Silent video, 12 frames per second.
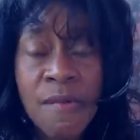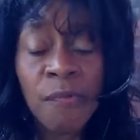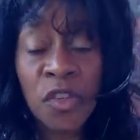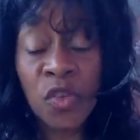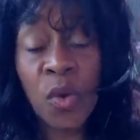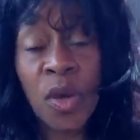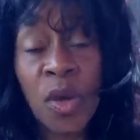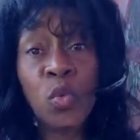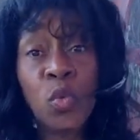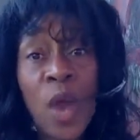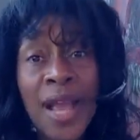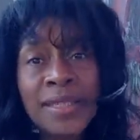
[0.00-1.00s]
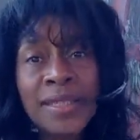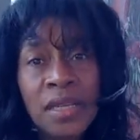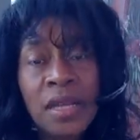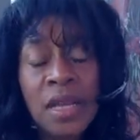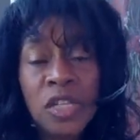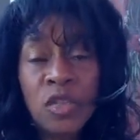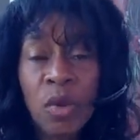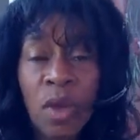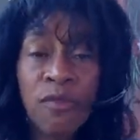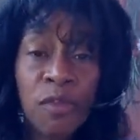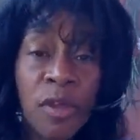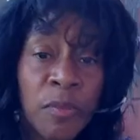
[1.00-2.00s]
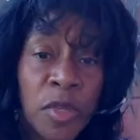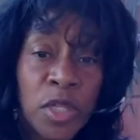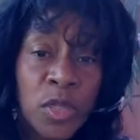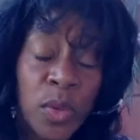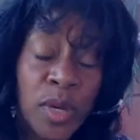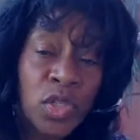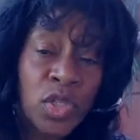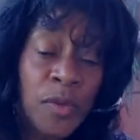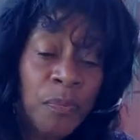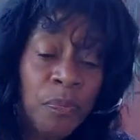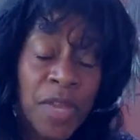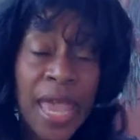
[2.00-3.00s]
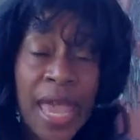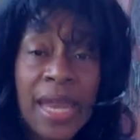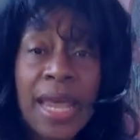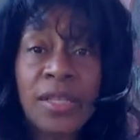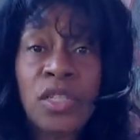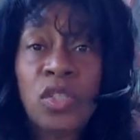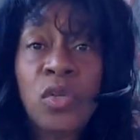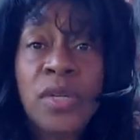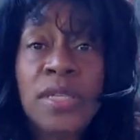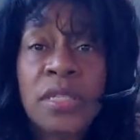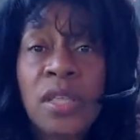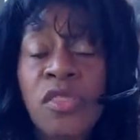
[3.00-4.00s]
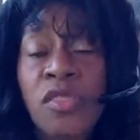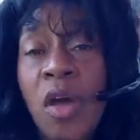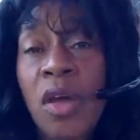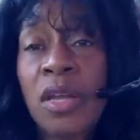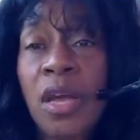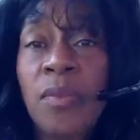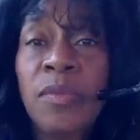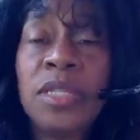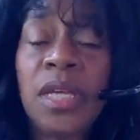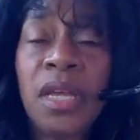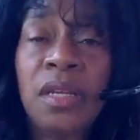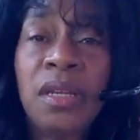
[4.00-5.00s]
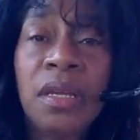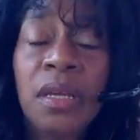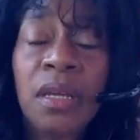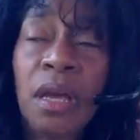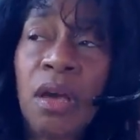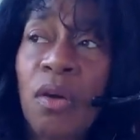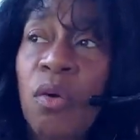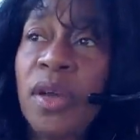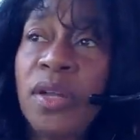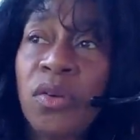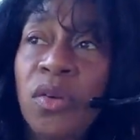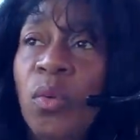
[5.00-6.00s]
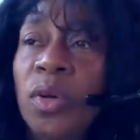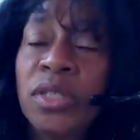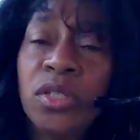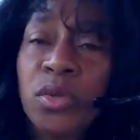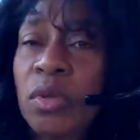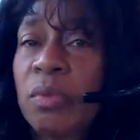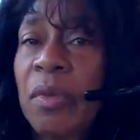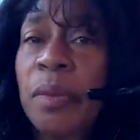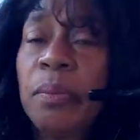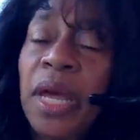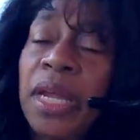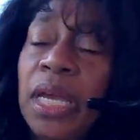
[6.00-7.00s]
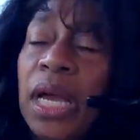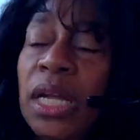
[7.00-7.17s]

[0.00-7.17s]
So I direct it. So I flip the switch. And as soon as the thought comes in, oh, I don't know what to do with my money.